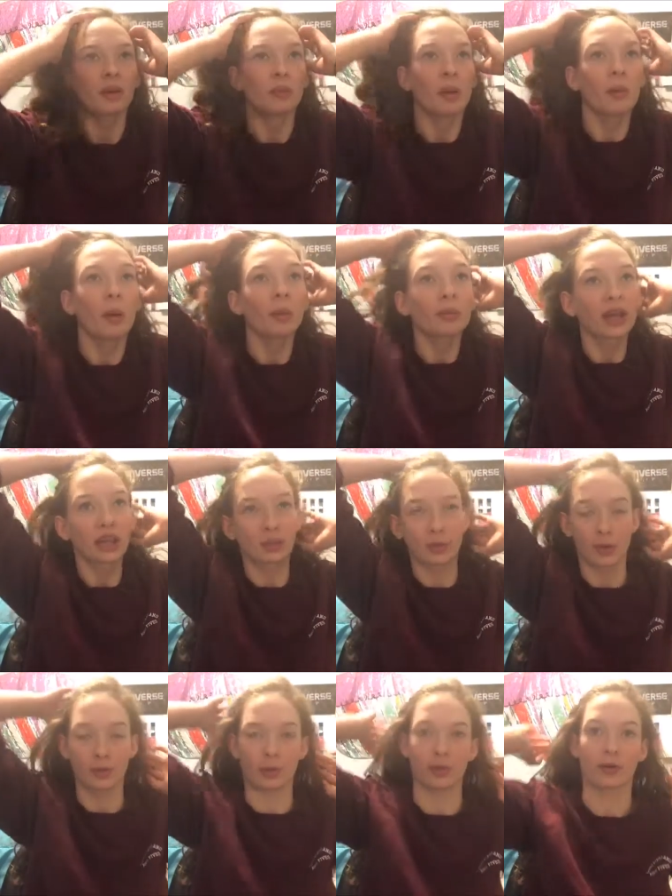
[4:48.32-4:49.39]
my mom kicked
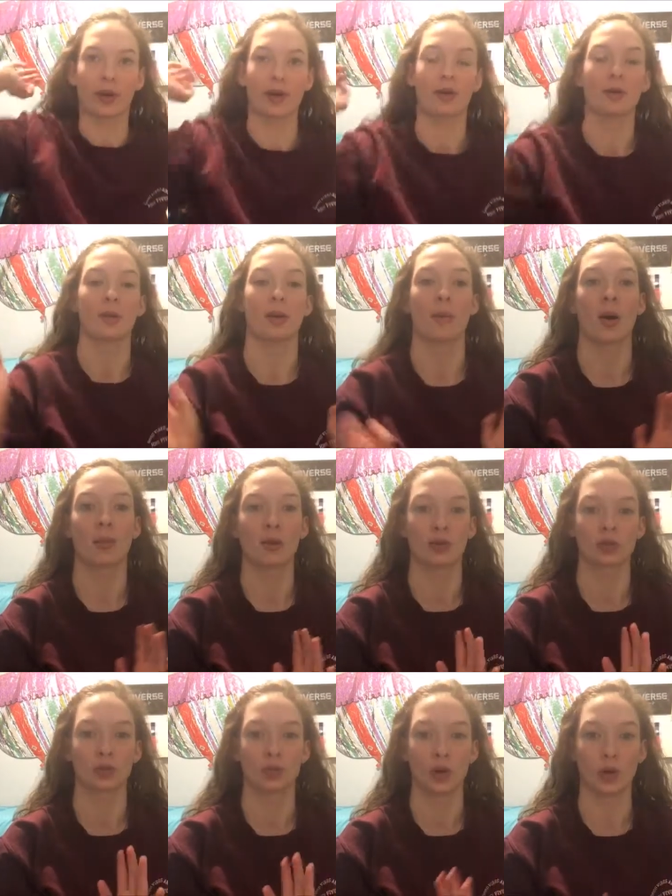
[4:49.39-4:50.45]
my brother out and my mom
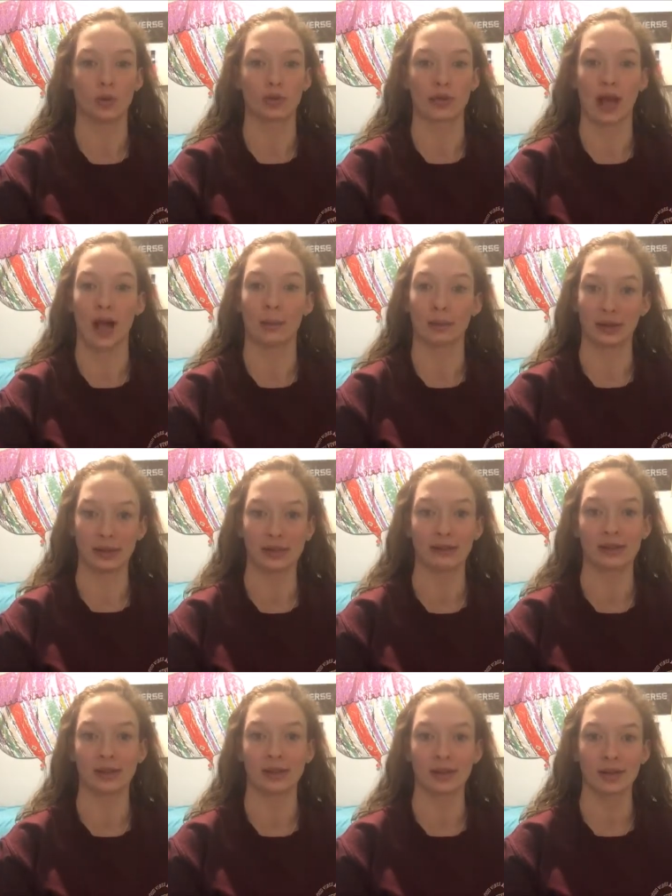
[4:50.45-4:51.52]
also knows that I'm
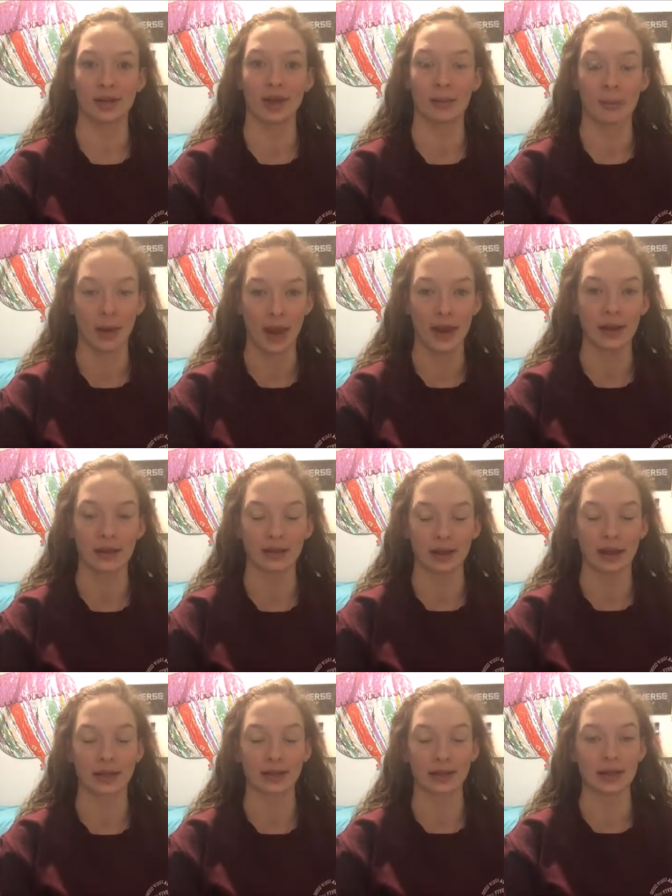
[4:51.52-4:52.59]
leaving in May,
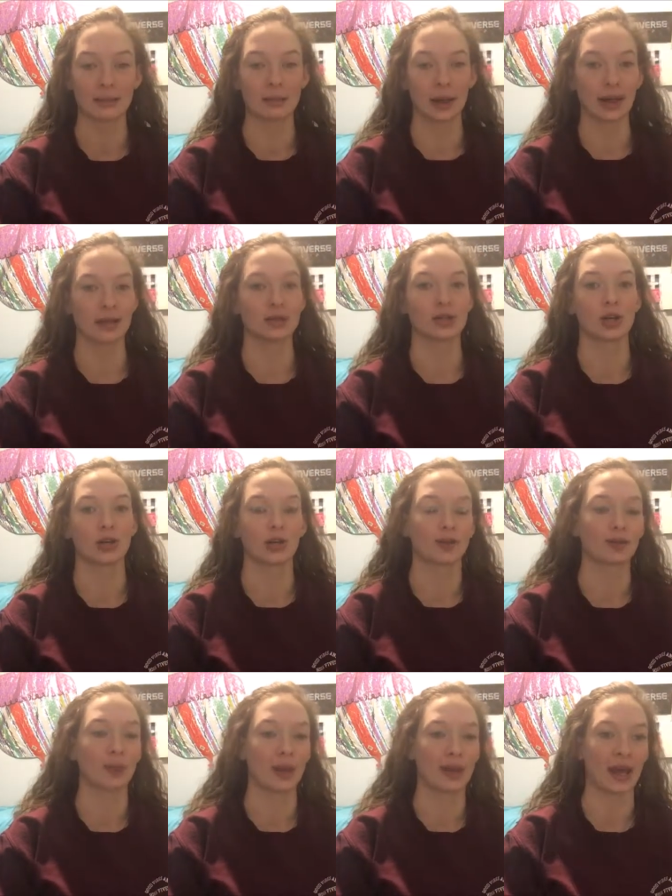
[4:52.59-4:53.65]
like late May to go
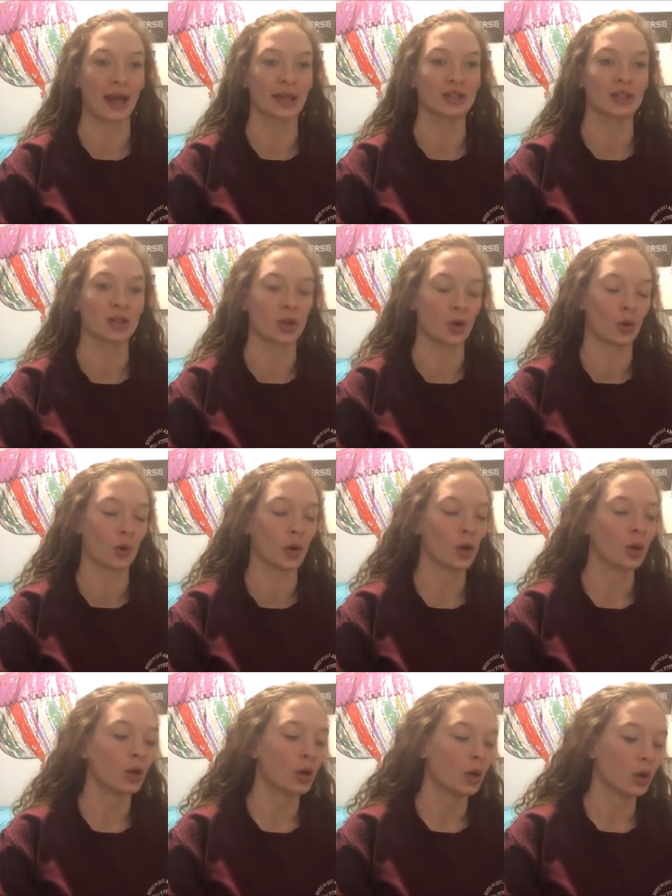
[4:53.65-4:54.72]
live with my dad. So
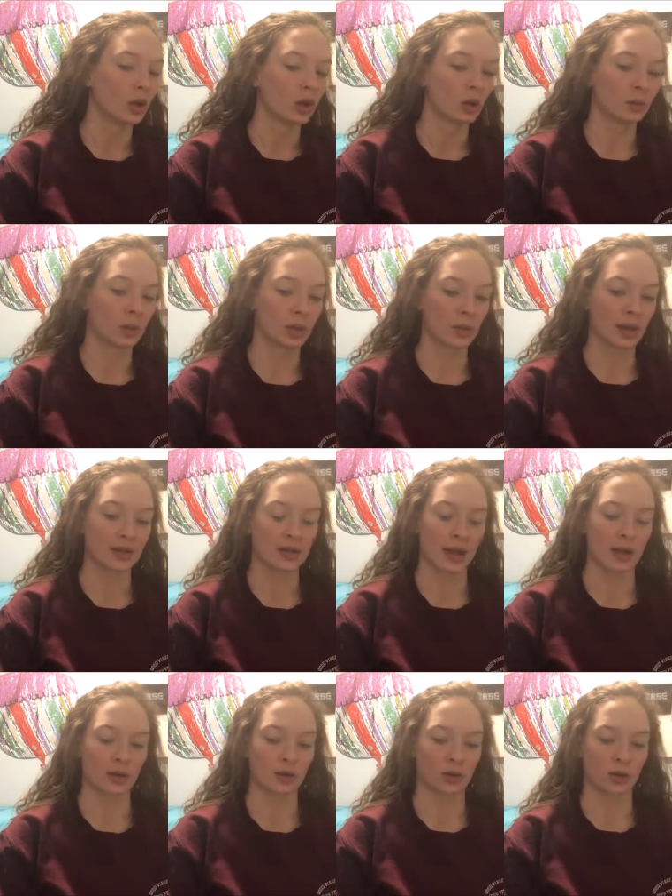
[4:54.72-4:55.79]
me and my
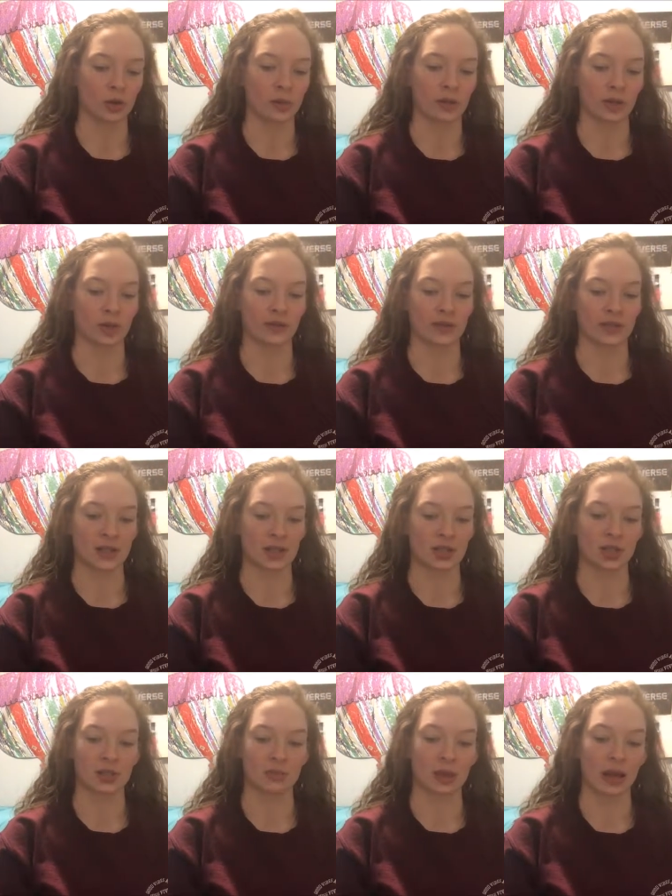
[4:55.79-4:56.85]
dad are a little bit nervous that
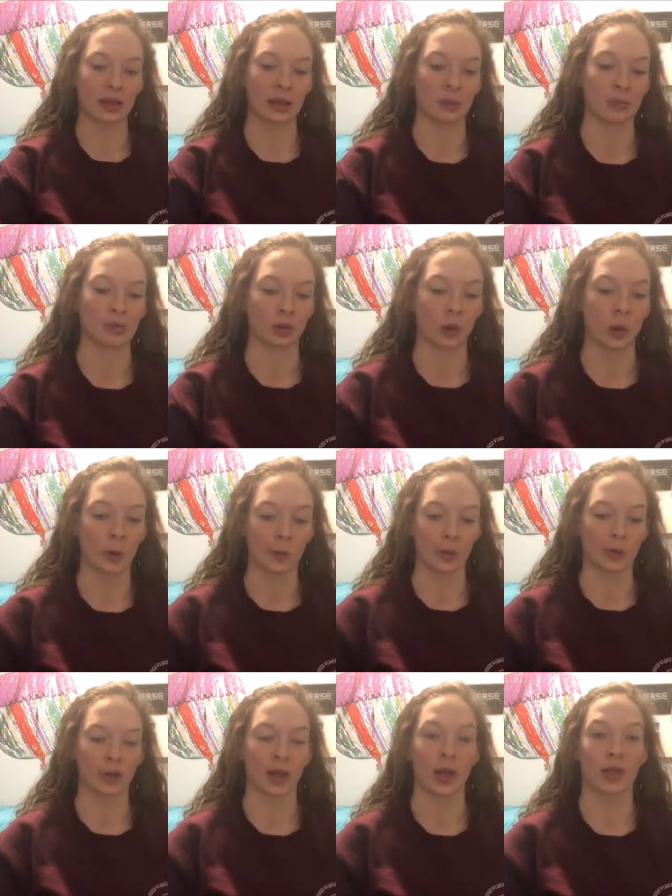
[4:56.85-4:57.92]
she might like blow up
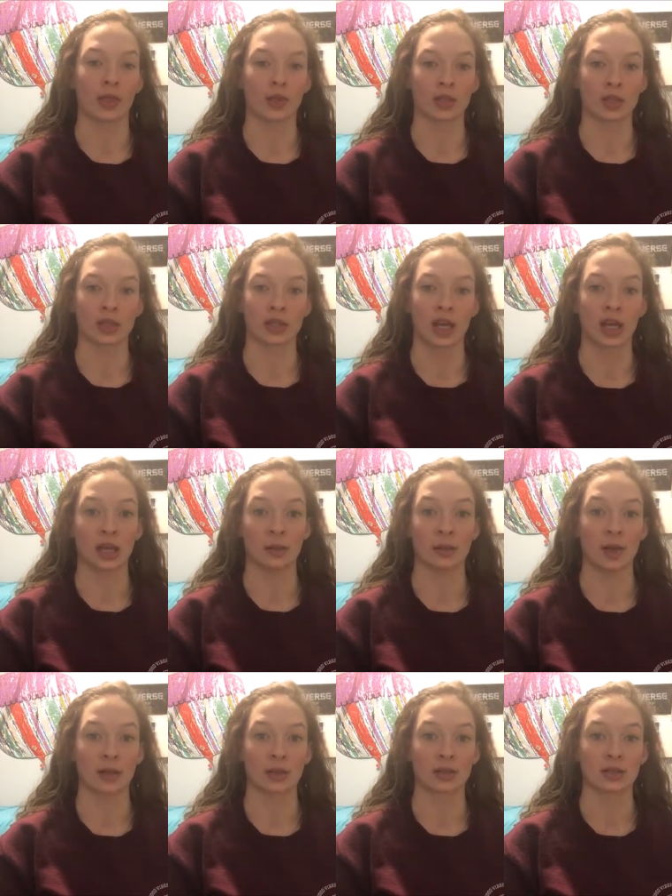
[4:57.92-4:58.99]
one day and then just kick
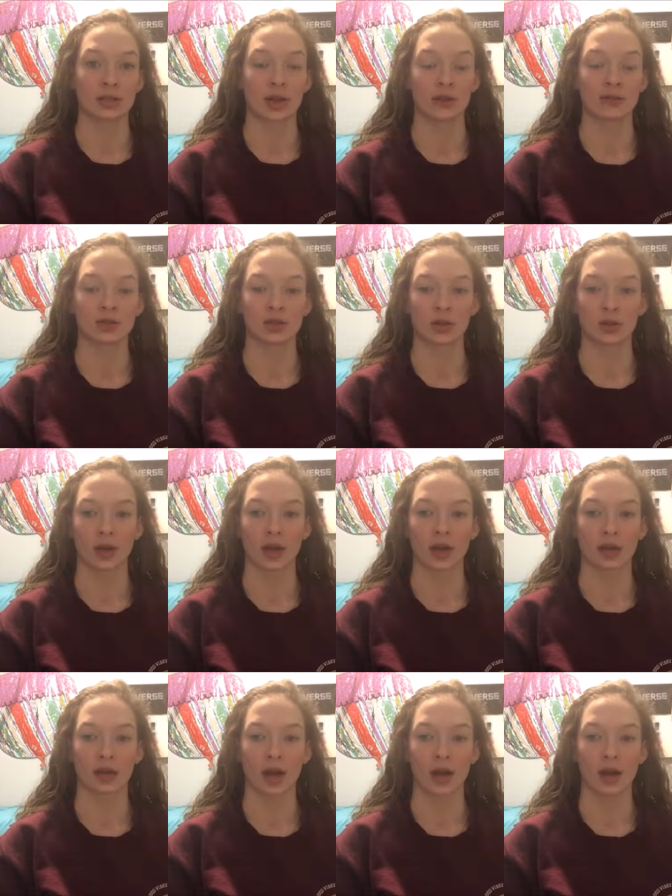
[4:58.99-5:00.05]
me out and stuff. So
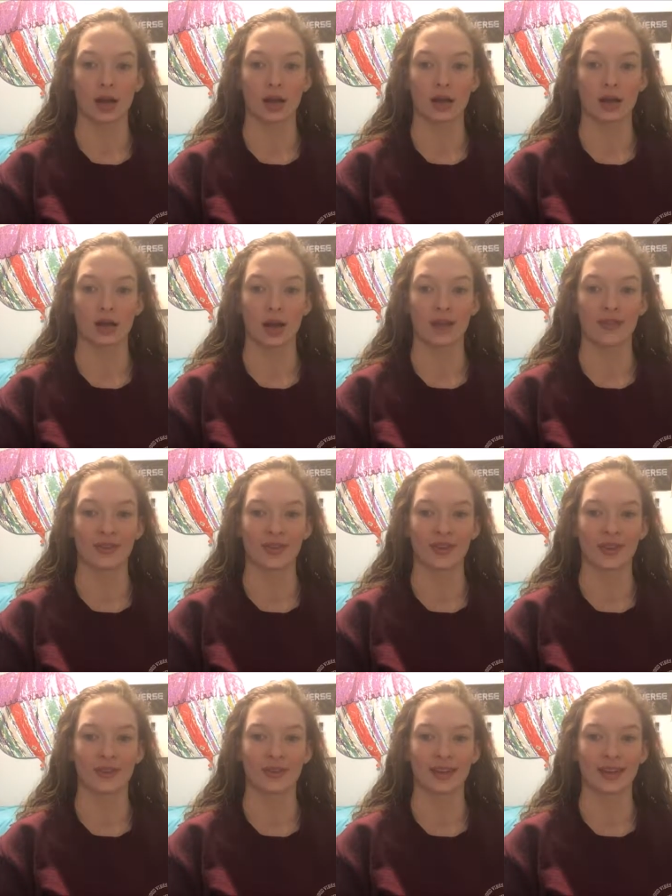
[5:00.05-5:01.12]
like I feel
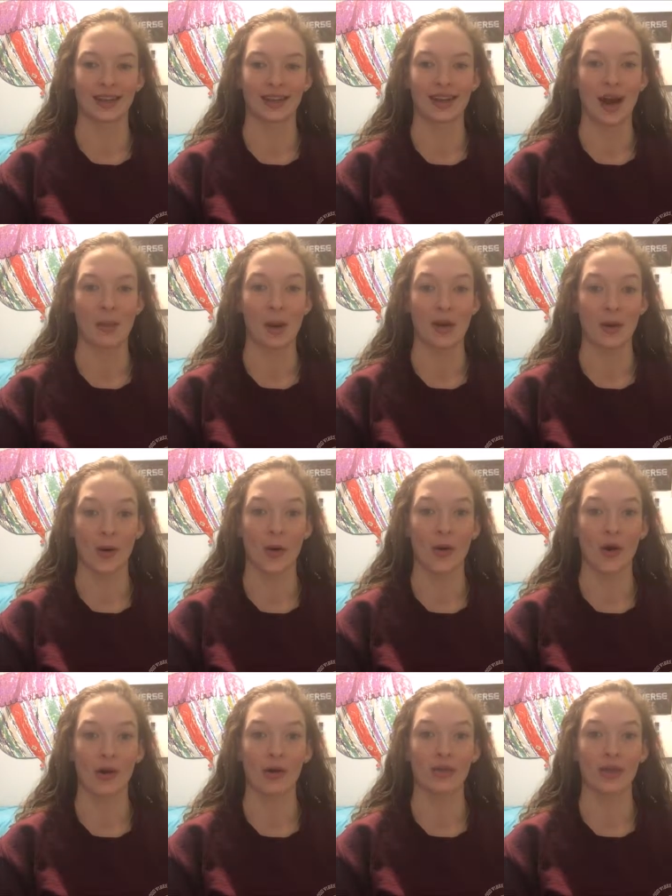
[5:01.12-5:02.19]
like when he got my
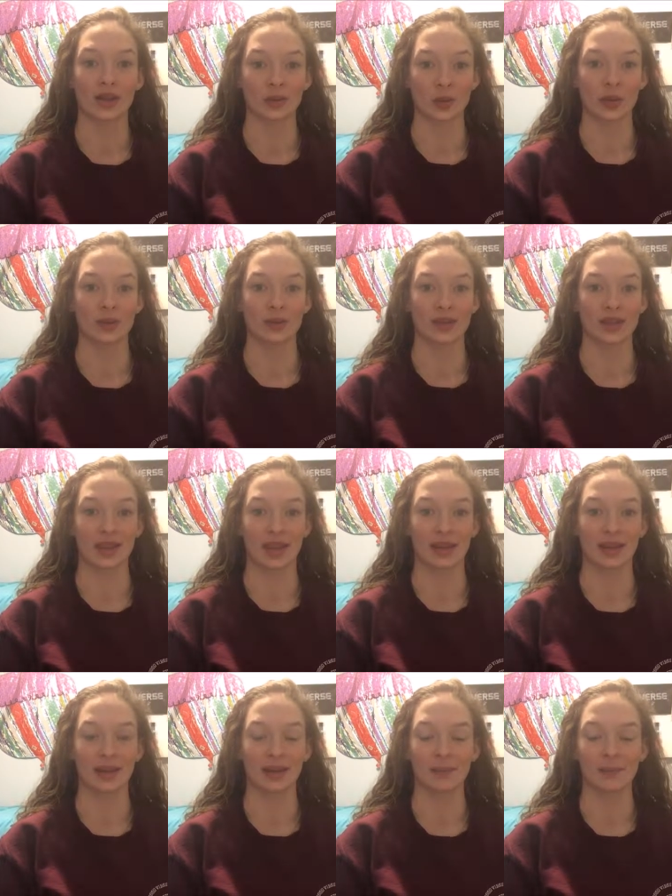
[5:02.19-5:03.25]
call, that's what he was
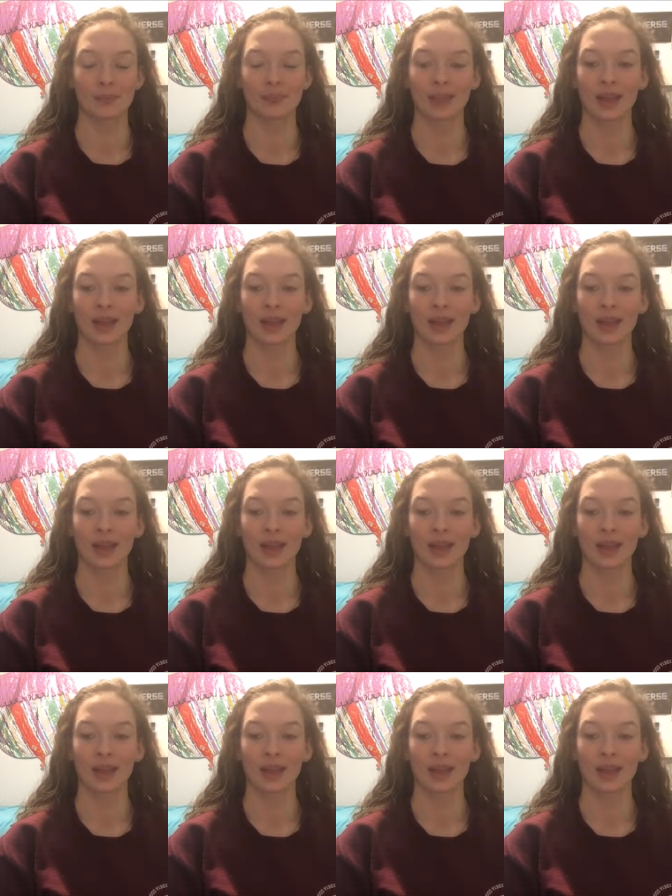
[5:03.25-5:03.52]
thinking.